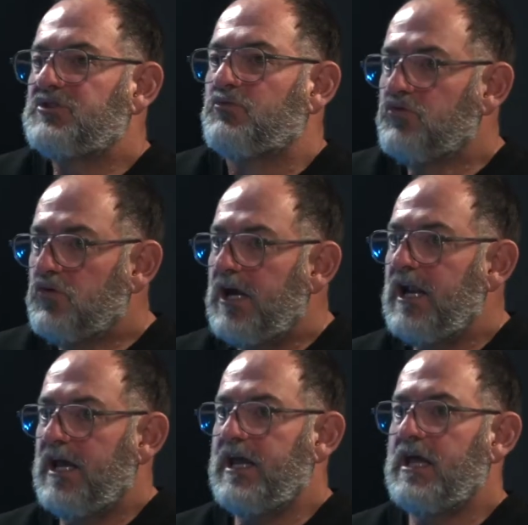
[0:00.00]
a
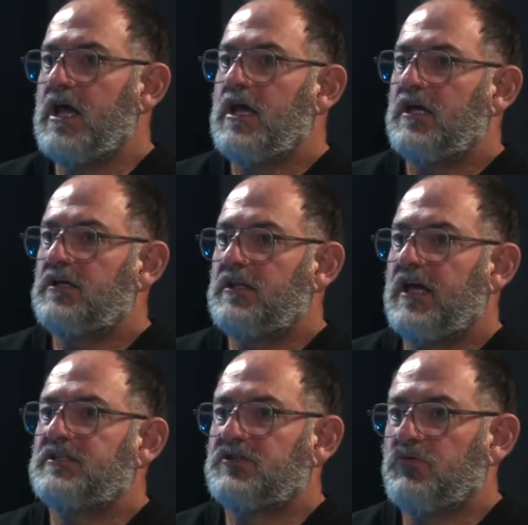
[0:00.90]
really
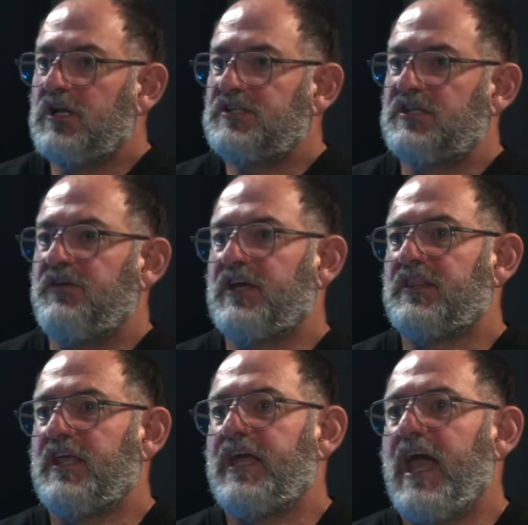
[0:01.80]
that's a really significant
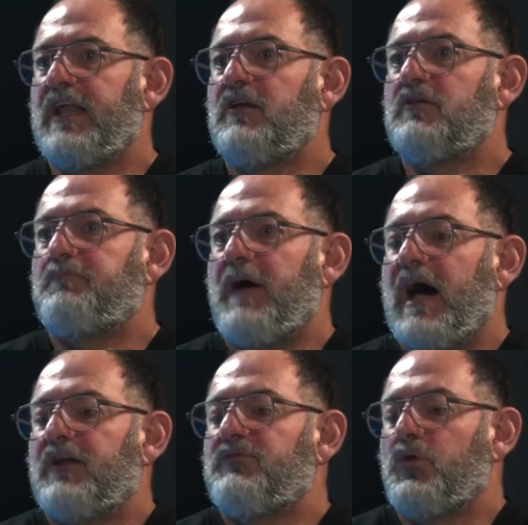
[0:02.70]
thing, and
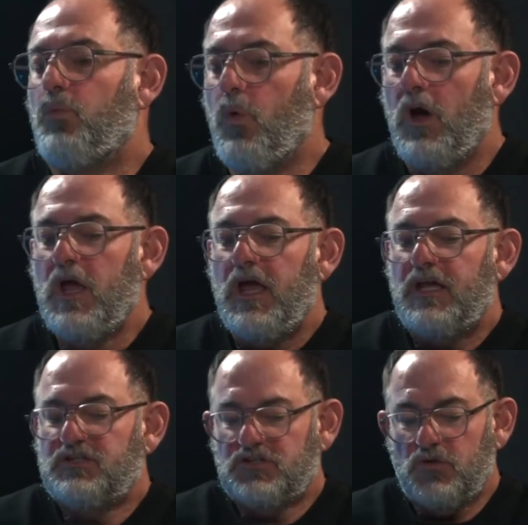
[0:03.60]
part of the
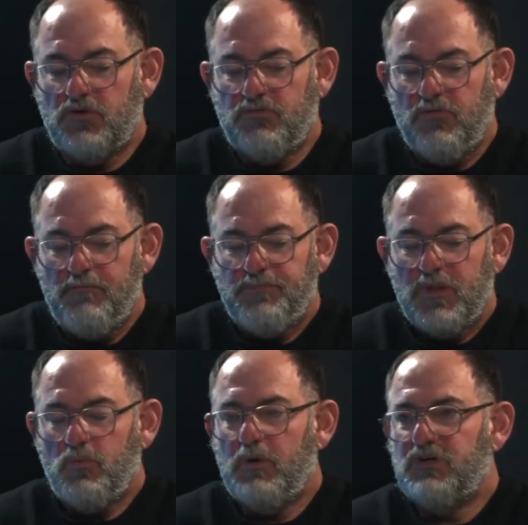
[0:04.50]
It's sort of
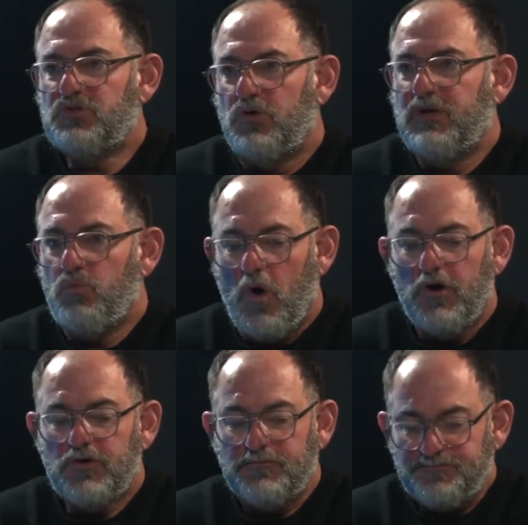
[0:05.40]
when we're talking
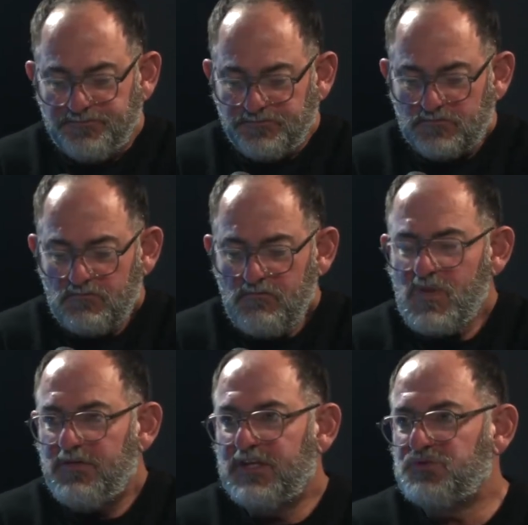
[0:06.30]
woke,
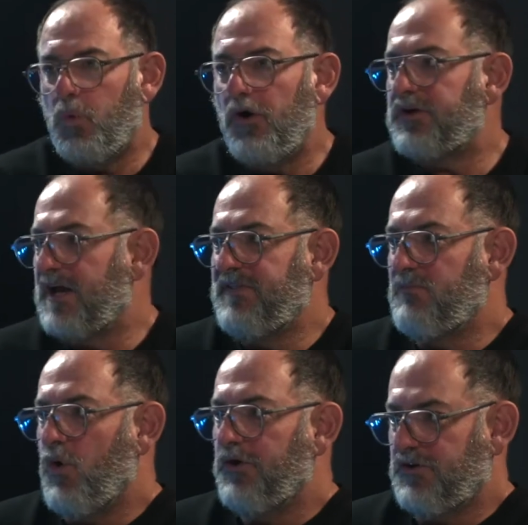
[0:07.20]
there's woke and then
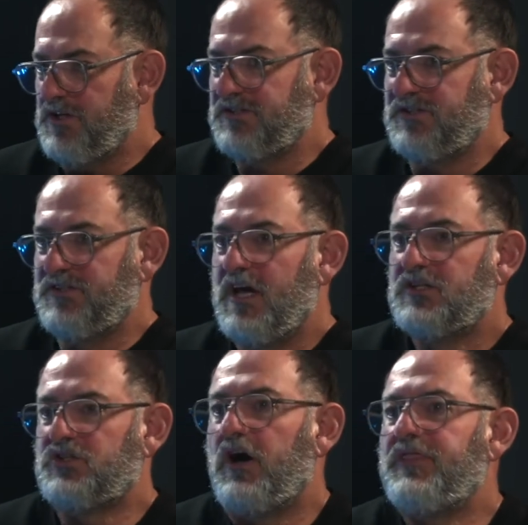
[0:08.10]
wokeness.
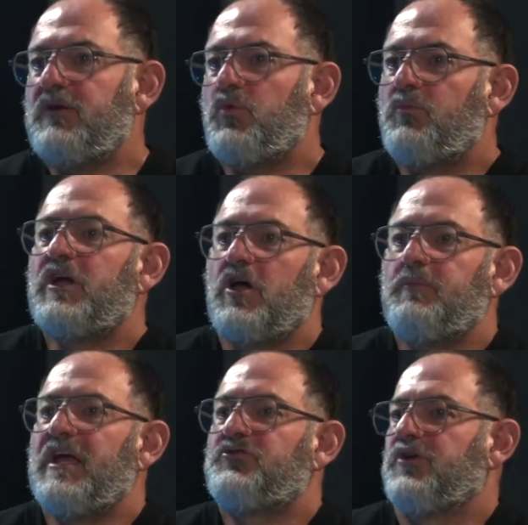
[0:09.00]
So I think what we're going to
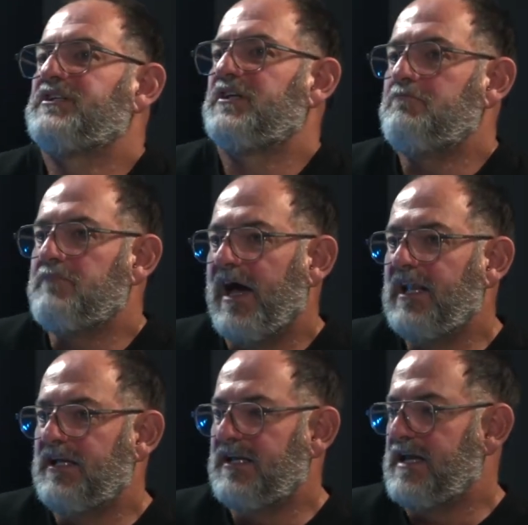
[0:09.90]
be addressing
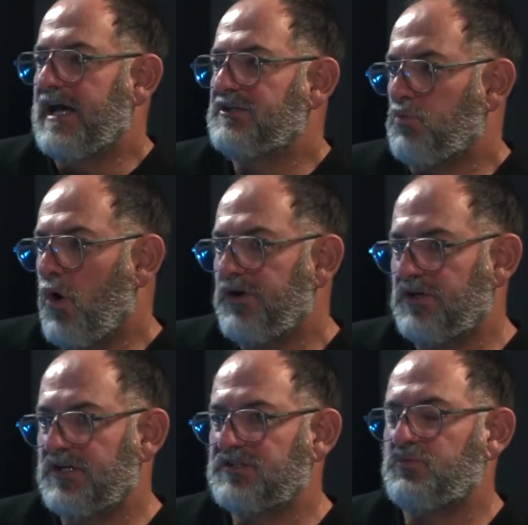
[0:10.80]
mainly today is
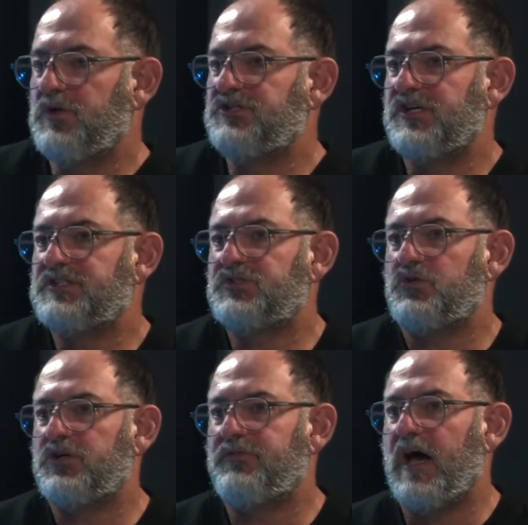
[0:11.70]
wokeness, which is
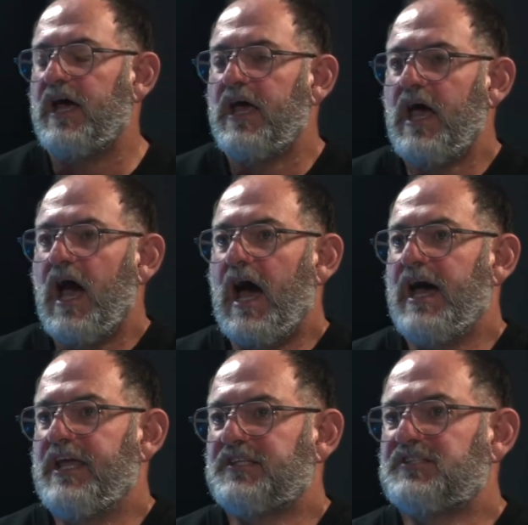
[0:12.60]
sort of a an
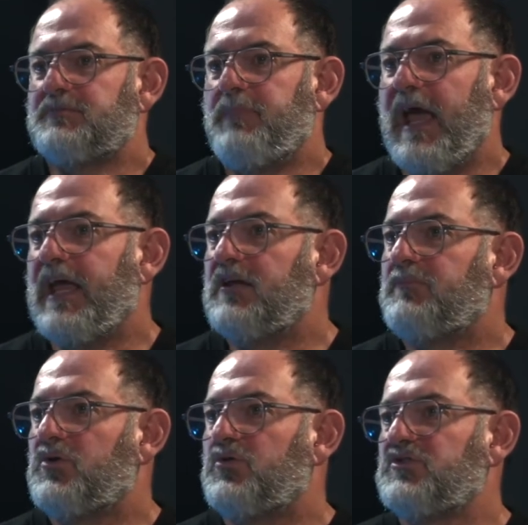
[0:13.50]
expanded
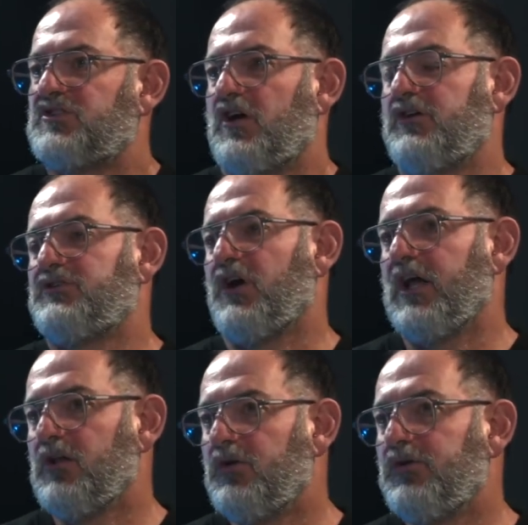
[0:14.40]
but also
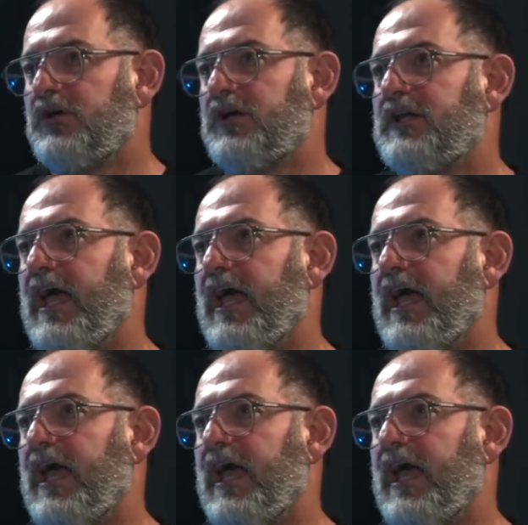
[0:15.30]
diluted